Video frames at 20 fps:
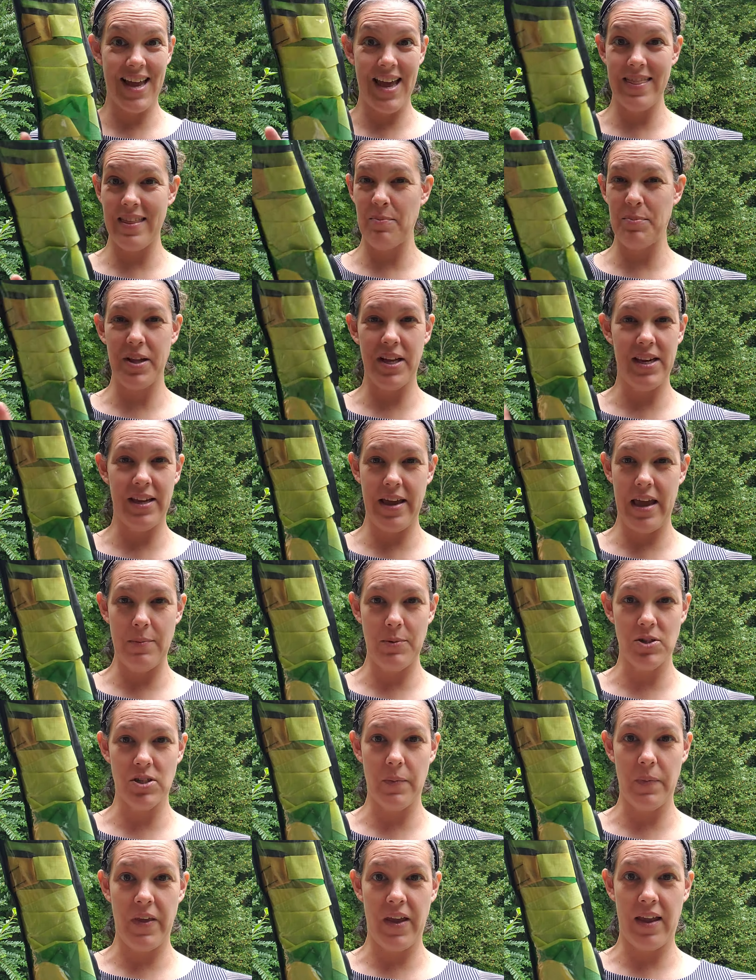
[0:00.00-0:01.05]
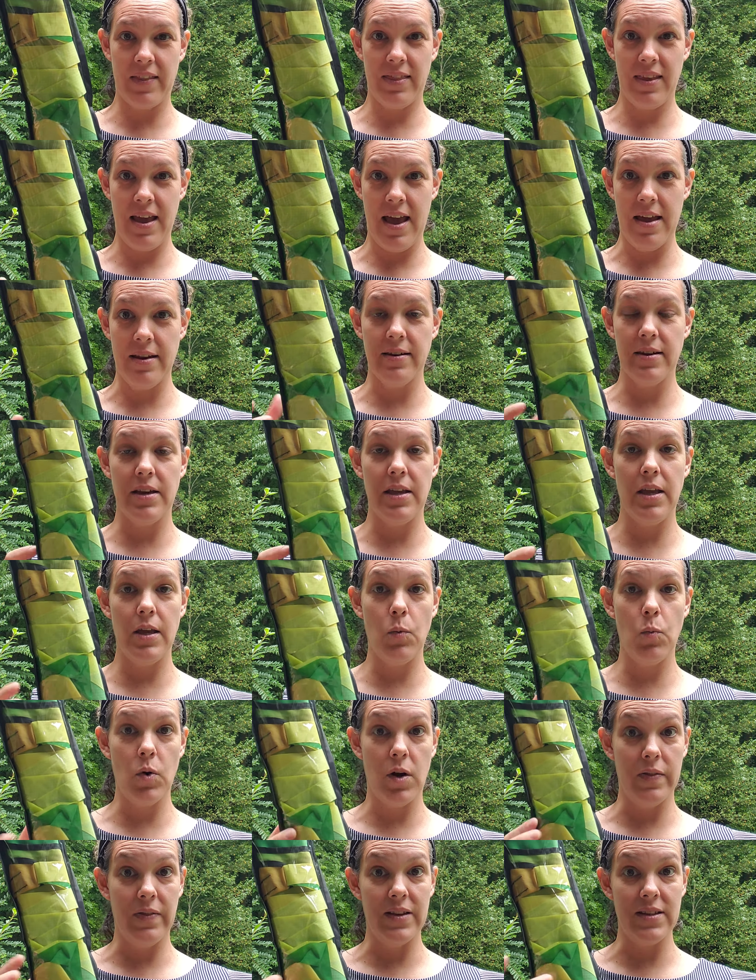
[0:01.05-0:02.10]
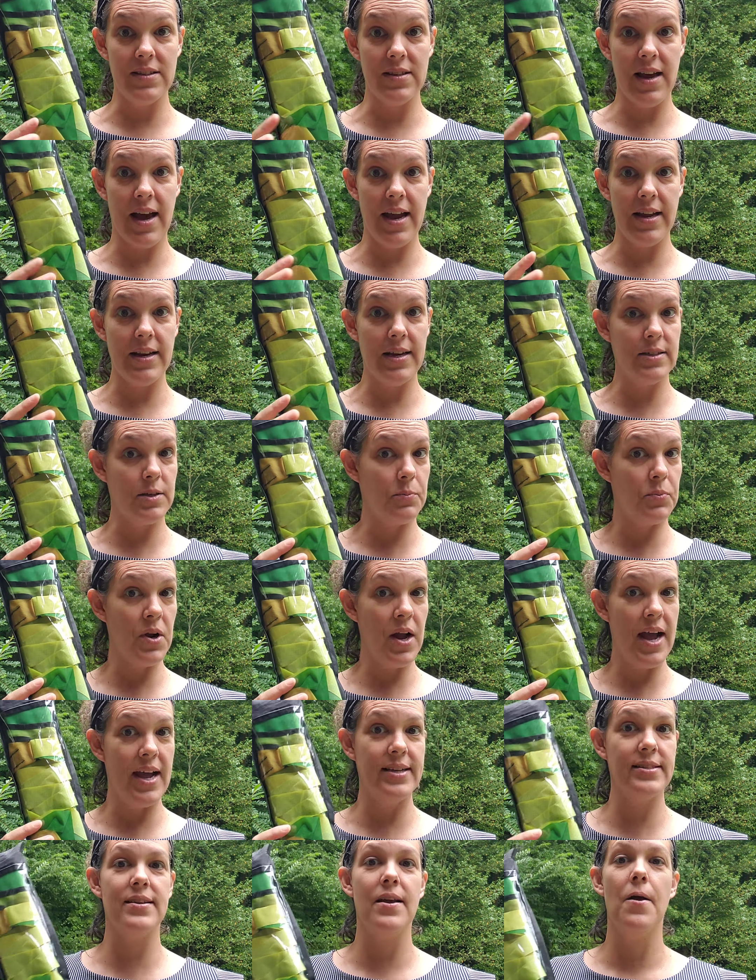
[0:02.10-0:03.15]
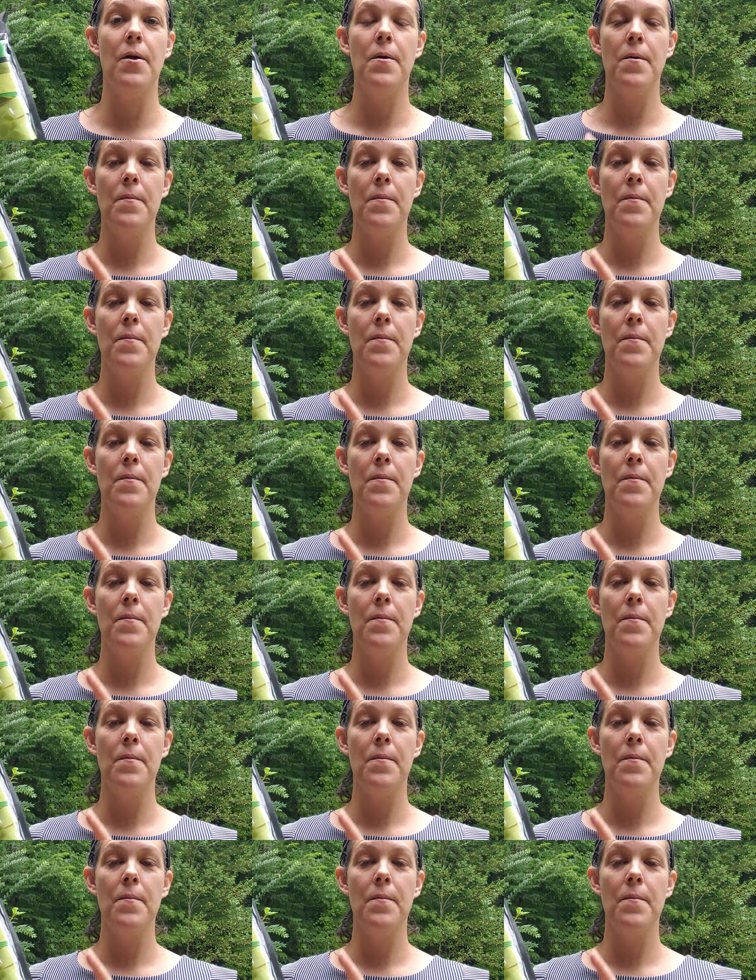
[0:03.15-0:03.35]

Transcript: Okay, they played a game or something at the end and he won this kite as a prize.